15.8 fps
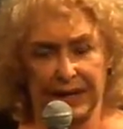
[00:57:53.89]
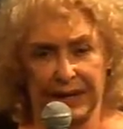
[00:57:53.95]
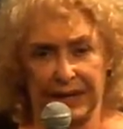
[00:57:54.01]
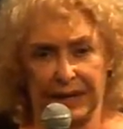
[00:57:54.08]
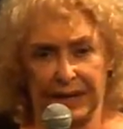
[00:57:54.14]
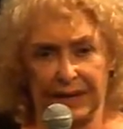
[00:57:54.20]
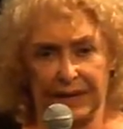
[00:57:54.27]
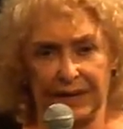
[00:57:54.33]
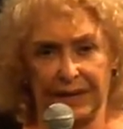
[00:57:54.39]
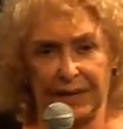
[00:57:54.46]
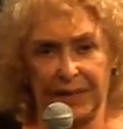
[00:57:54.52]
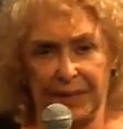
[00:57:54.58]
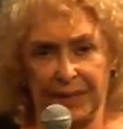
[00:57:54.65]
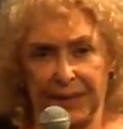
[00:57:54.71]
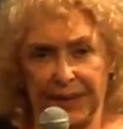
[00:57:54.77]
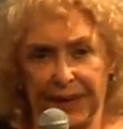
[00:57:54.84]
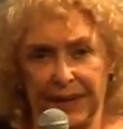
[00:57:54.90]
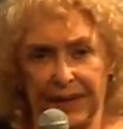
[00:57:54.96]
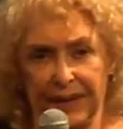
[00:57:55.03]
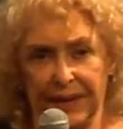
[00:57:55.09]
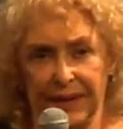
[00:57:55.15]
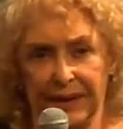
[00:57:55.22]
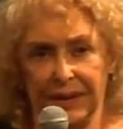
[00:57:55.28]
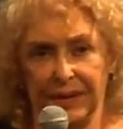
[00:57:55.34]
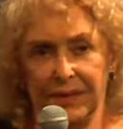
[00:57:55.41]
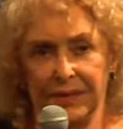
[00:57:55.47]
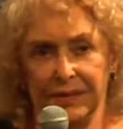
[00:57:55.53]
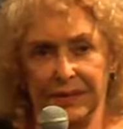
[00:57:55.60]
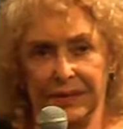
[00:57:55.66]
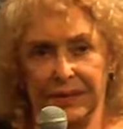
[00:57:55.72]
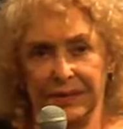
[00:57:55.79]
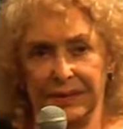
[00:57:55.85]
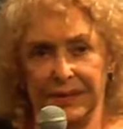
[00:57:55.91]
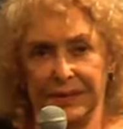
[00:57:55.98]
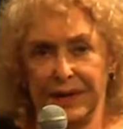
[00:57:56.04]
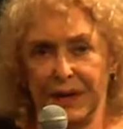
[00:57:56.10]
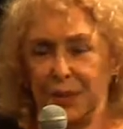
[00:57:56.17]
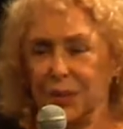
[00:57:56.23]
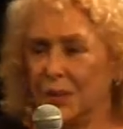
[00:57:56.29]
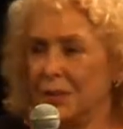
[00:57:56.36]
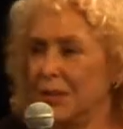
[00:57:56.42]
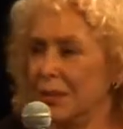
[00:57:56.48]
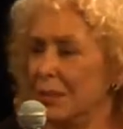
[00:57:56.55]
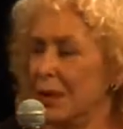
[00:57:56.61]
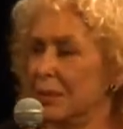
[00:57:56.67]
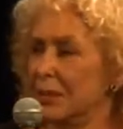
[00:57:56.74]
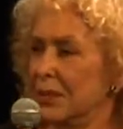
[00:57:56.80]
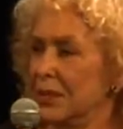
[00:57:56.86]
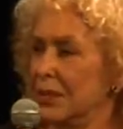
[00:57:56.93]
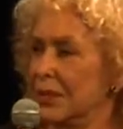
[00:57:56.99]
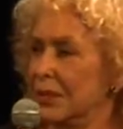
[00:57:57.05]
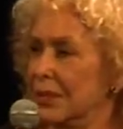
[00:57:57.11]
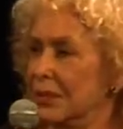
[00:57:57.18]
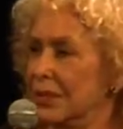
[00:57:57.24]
Um, does anyone remember